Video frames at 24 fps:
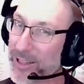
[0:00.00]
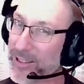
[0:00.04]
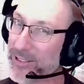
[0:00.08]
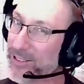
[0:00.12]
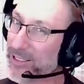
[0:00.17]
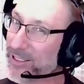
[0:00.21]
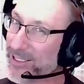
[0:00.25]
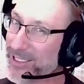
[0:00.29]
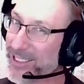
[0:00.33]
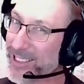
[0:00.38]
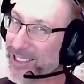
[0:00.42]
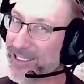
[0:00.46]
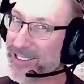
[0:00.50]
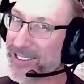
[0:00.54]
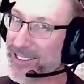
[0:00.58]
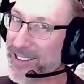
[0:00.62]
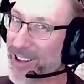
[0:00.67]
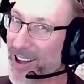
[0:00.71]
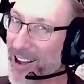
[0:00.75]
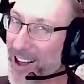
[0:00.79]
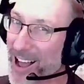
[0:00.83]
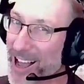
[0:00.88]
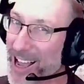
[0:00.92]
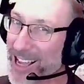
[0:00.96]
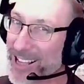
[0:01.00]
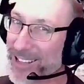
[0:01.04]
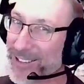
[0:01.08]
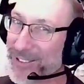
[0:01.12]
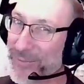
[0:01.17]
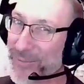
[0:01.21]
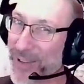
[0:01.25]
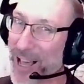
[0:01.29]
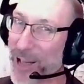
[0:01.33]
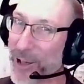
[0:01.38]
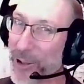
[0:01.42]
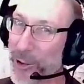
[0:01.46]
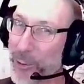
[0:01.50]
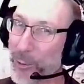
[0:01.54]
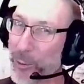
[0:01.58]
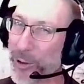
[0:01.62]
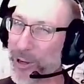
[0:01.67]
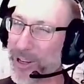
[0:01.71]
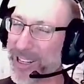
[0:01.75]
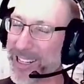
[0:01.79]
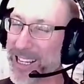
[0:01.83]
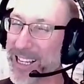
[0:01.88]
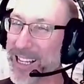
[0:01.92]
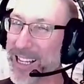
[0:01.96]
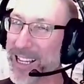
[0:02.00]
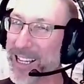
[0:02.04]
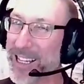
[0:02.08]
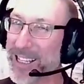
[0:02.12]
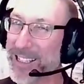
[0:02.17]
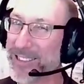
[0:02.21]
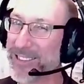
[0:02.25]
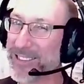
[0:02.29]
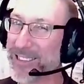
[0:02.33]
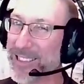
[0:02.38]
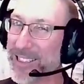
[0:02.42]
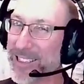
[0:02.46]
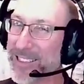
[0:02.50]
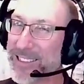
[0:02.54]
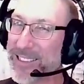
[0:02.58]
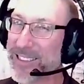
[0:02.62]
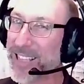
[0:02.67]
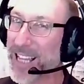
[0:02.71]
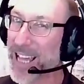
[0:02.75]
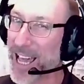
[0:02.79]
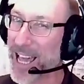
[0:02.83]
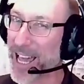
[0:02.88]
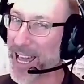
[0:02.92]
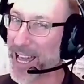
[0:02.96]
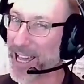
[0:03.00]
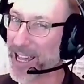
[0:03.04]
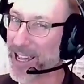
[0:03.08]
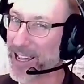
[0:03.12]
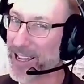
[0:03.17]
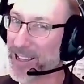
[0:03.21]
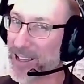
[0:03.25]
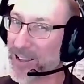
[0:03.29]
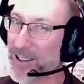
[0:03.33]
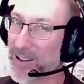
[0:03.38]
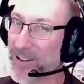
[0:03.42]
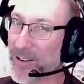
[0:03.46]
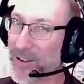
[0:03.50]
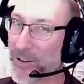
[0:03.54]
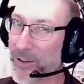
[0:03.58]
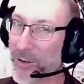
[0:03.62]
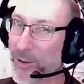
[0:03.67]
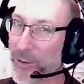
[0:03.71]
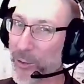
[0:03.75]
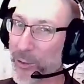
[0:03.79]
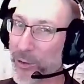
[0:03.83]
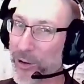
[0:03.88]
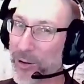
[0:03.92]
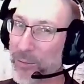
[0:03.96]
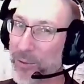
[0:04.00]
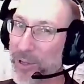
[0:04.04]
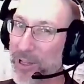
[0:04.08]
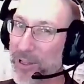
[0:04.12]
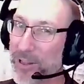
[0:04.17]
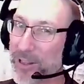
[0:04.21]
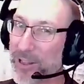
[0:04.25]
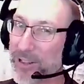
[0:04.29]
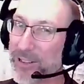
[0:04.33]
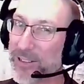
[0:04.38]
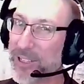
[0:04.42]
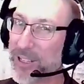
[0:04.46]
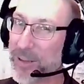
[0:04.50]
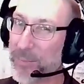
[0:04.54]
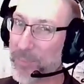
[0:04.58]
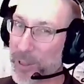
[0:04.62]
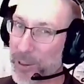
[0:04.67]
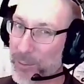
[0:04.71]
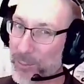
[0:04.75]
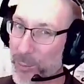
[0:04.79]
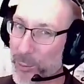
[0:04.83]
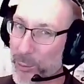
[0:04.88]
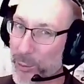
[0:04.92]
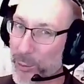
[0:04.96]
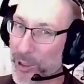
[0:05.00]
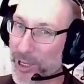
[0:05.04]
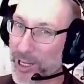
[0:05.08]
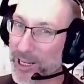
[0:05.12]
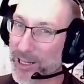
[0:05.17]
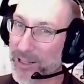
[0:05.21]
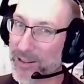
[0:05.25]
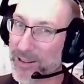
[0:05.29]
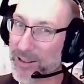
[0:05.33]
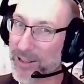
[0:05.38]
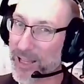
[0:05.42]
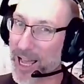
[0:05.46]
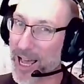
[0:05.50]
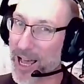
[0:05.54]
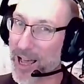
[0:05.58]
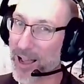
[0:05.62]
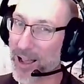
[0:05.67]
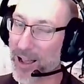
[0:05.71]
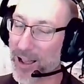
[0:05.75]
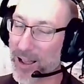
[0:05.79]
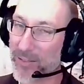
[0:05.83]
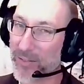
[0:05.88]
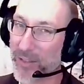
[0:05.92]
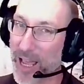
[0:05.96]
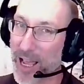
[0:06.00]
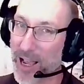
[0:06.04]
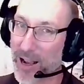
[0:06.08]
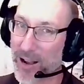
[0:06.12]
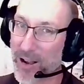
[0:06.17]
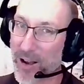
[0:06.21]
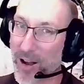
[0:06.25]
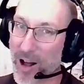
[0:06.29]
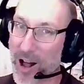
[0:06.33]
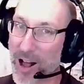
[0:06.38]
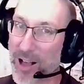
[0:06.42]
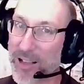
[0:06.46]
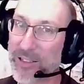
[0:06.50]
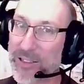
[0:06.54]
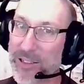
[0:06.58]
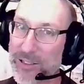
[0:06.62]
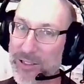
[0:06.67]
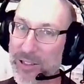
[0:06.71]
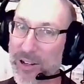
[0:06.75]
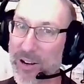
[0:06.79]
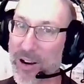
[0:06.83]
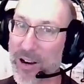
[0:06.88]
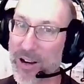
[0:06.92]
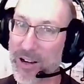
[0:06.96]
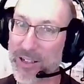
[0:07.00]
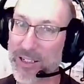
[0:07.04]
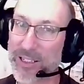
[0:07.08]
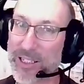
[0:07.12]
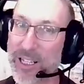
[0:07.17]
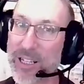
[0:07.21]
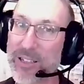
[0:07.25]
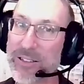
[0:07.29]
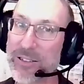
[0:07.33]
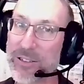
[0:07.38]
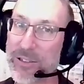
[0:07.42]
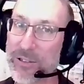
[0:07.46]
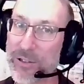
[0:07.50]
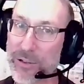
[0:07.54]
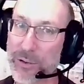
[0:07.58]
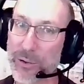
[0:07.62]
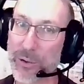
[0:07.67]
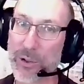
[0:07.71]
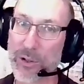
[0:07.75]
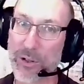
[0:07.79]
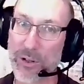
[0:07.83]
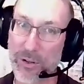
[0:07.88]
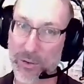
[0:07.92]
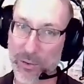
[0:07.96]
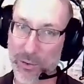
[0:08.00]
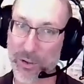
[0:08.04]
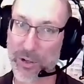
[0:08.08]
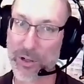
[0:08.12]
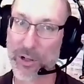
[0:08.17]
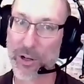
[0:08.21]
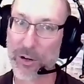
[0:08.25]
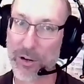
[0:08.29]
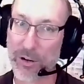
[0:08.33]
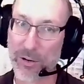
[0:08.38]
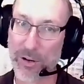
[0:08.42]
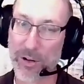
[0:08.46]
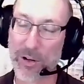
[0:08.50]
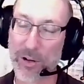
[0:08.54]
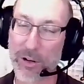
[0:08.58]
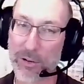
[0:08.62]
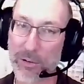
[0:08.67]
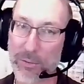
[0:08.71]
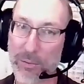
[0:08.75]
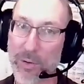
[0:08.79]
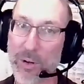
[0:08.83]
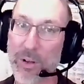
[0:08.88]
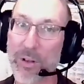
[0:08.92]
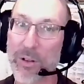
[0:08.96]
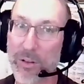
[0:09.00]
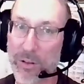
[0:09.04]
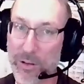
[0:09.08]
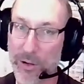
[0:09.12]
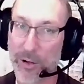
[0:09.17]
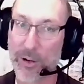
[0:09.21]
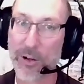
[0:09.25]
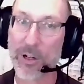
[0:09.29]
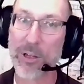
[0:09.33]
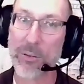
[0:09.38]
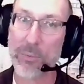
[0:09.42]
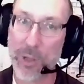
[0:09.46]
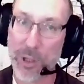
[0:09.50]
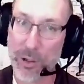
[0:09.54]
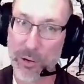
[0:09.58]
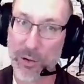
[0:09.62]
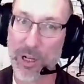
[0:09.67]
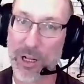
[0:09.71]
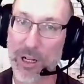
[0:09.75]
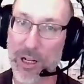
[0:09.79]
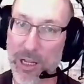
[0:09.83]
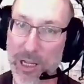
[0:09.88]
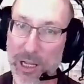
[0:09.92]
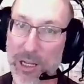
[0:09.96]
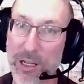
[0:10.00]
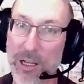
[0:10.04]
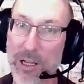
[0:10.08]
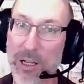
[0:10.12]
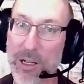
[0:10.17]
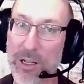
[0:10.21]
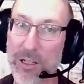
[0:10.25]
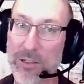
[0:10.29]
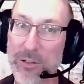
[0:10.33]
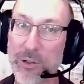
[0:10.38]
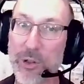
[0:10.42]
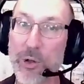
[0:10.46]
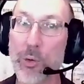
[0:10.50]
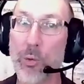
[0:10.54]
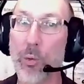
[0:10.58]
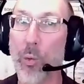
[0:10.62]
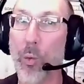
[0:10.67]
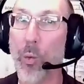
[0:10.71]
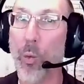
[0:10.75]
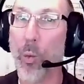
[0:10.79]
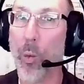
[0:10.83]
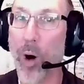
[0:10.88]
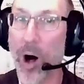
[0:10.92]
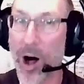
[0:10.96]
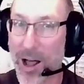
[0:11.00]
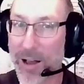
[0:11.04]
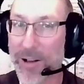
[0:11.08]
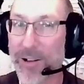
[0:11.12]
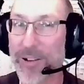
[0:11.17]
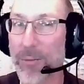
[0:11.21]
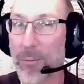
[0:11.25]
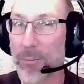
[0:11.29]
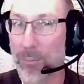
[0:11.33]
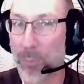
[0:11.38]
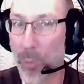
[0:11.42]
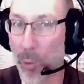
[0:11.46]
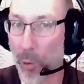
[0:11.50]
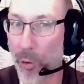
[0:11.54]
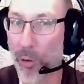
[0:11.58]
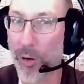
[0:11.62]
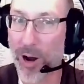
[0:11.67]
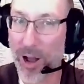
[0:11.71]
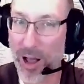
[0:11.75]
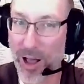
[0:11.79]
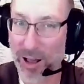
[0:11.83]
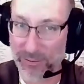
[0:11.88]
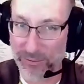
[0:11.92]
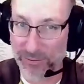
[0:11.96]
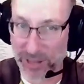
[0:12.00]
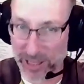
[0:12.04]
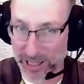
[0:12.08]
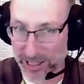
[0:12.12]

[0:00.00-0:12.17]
is this the highest value work? Is this thing going to be the tipping point that causes our testers, or your community, to want more of